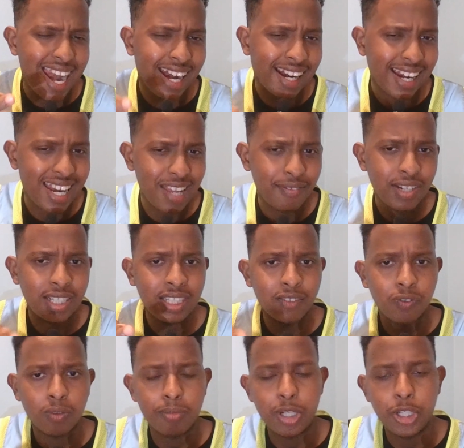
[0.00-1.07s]
relevant
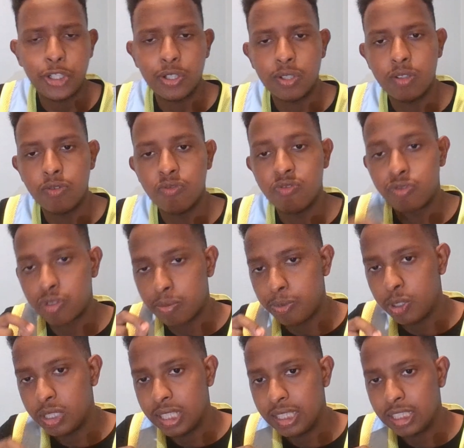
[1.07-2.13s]
information from
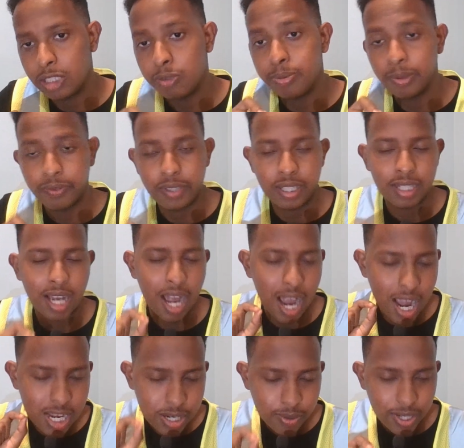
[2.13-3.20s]
your data to provide
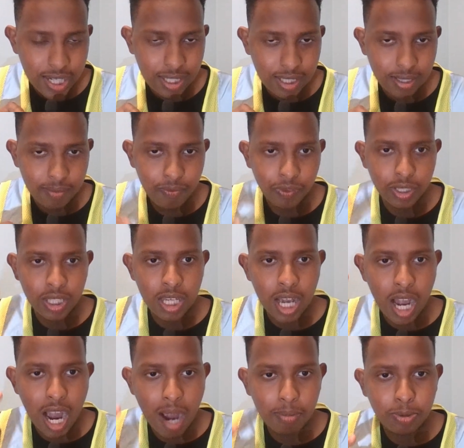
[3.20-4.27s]
accurate,
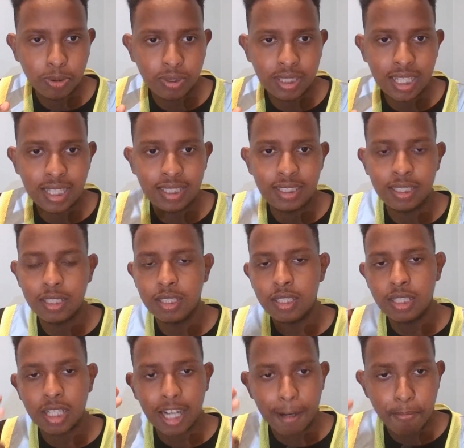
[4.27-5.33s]
up-to-date,
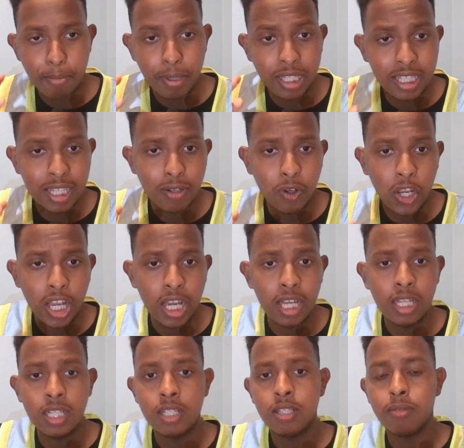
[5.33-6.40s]
company-aware
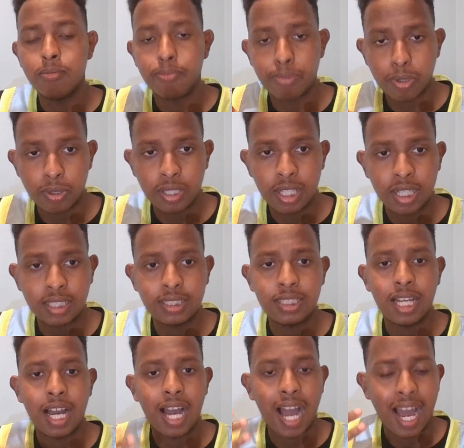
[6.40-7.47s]
products
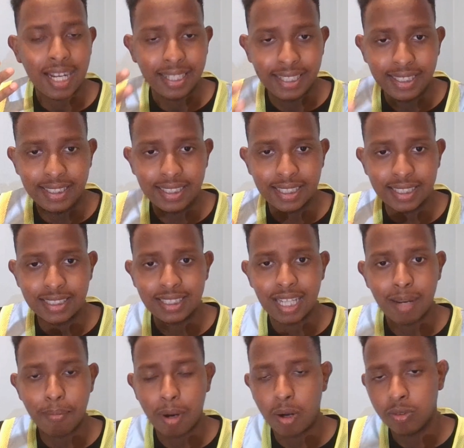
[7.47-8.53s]
and details
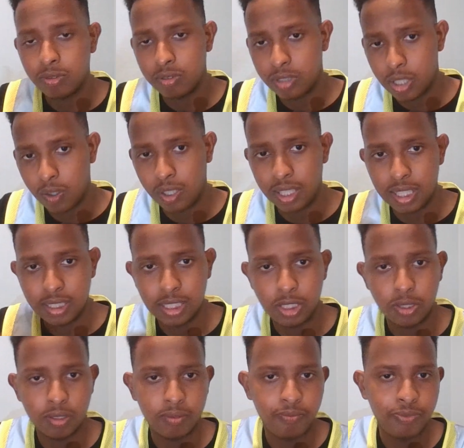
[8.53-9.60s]
about the organization.